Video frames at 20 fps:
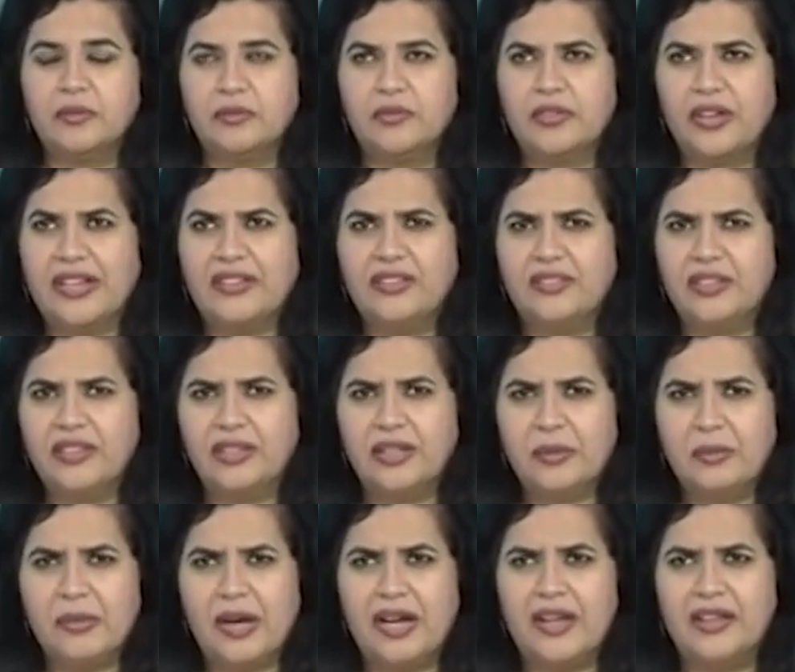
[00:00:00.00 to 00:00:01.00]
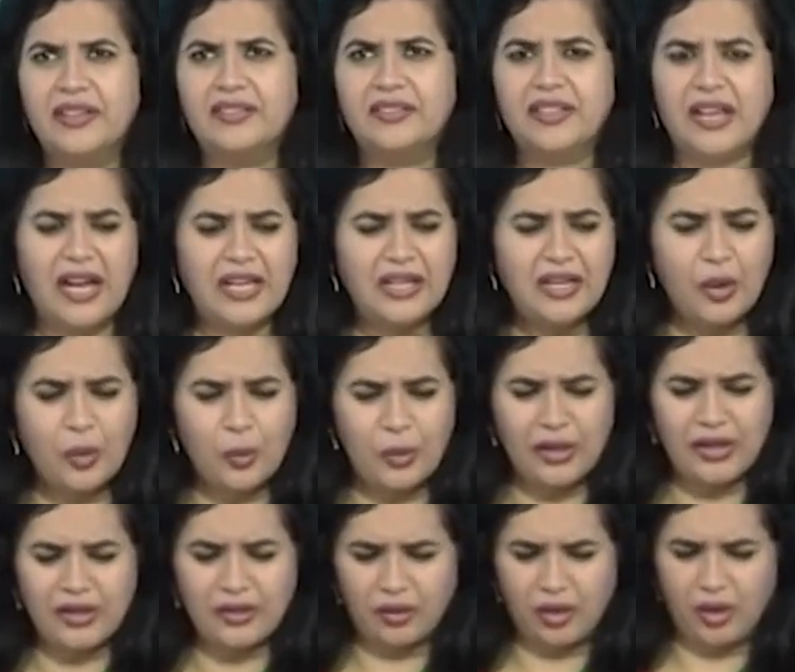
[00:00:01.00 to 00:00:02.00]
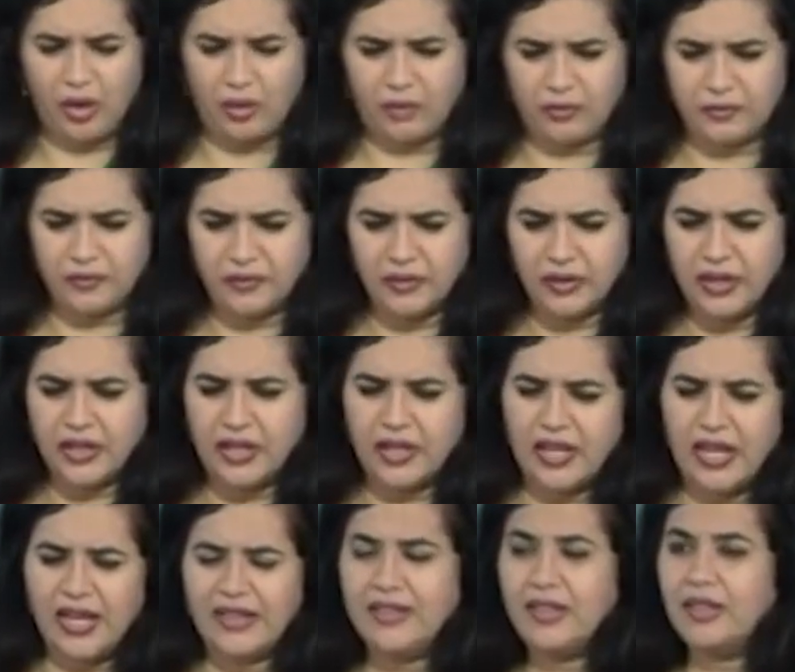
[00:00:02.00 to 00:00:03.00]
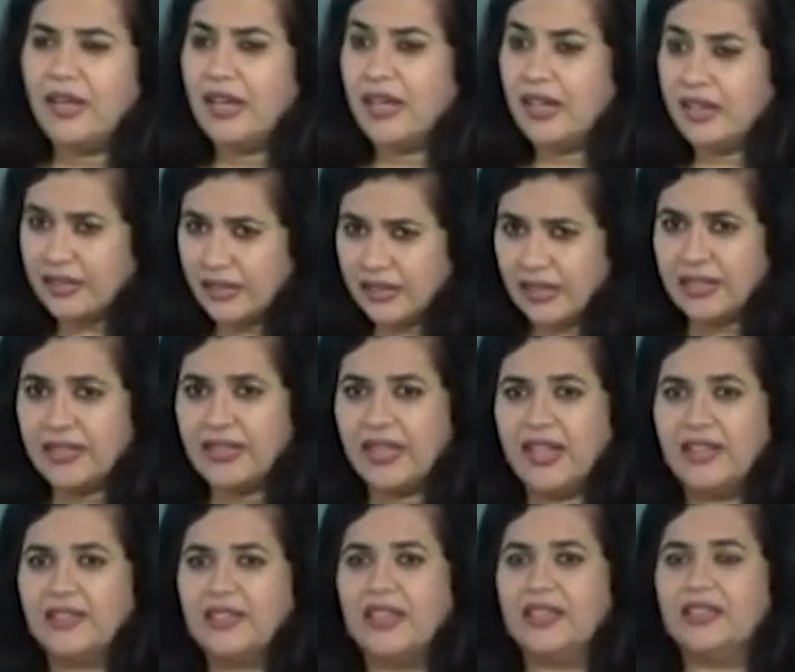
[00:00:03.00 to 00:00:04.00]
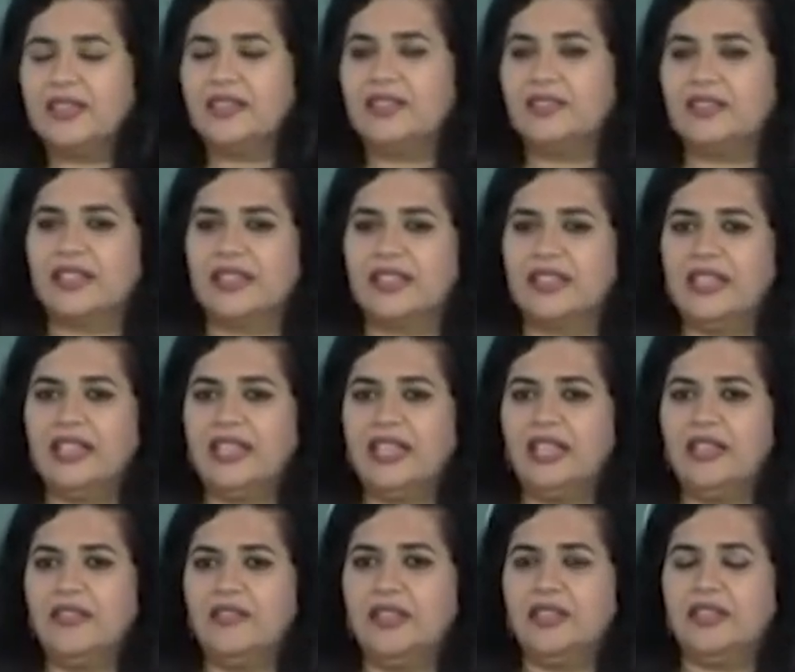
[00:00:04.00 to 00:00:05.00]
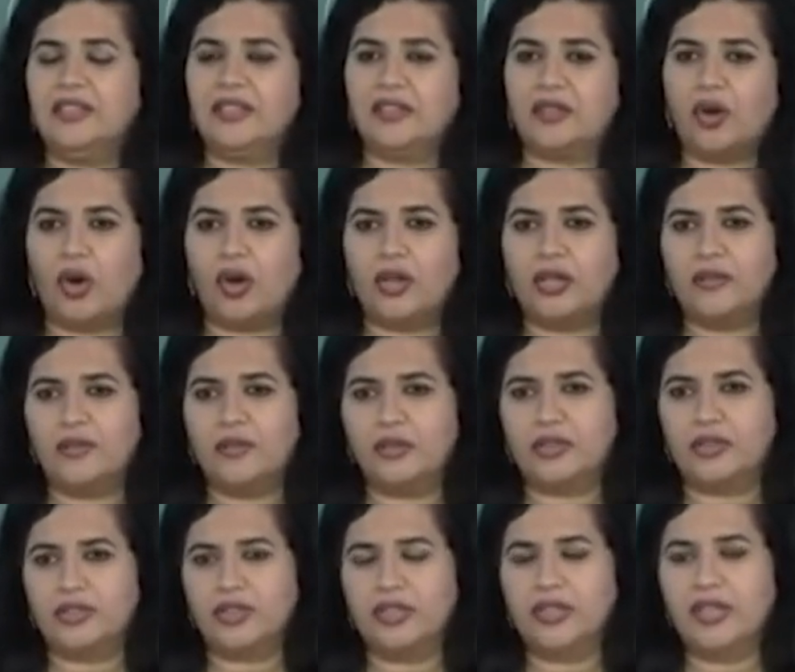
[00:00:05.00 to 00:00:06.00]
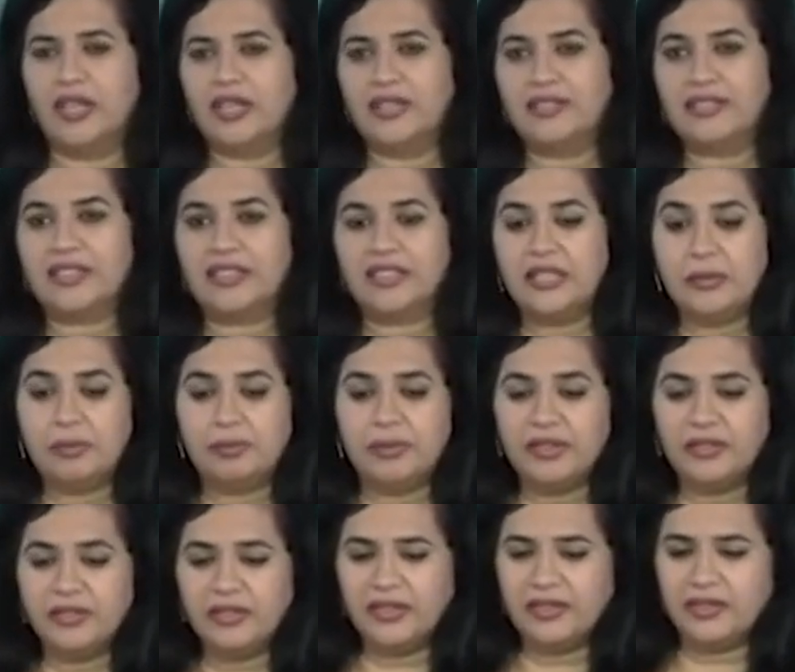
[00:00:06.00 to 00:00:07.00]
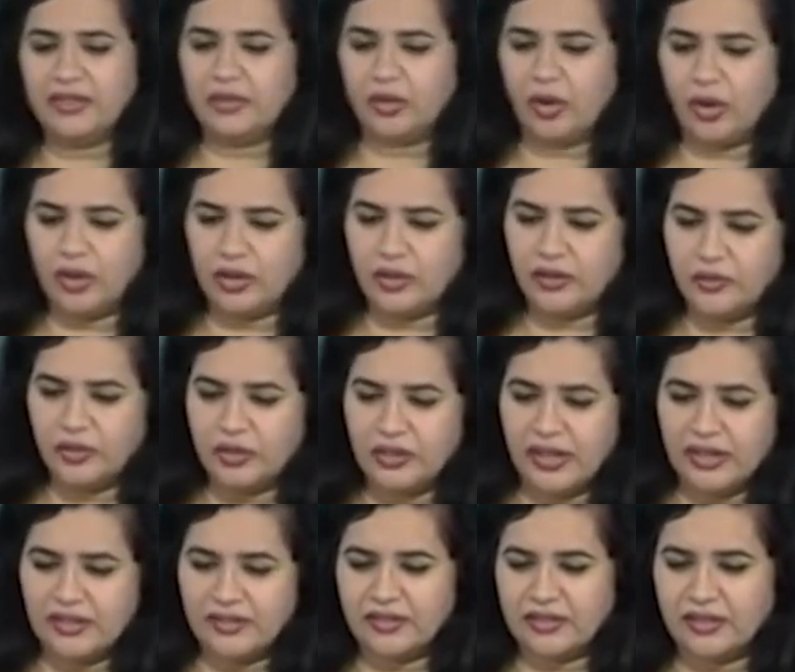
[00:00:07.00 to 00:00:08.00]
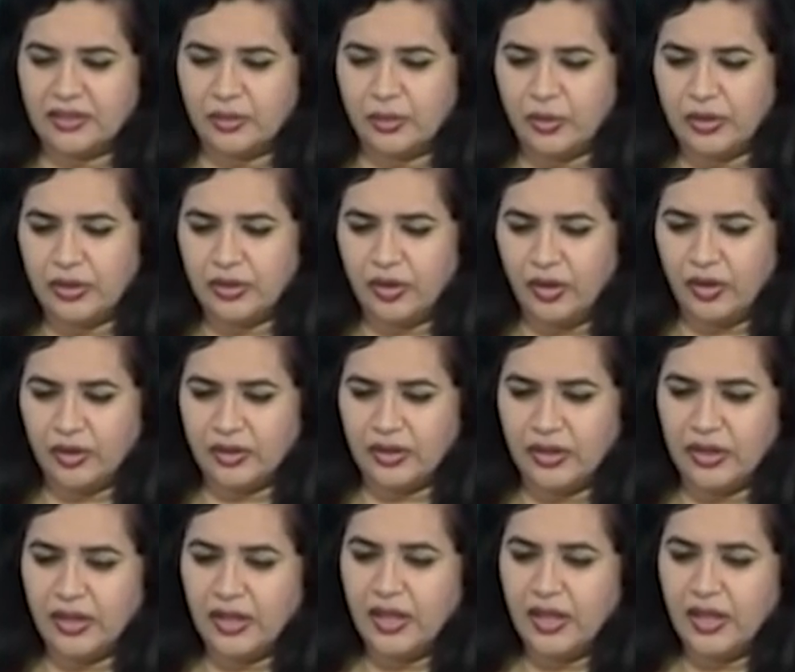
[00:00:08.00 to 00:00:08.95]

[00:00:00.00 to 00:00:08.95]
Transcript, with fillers: French cinema is unaware of, and they recognize that it is a key event in Hollywood, it is a key period in Hollywood that is going on.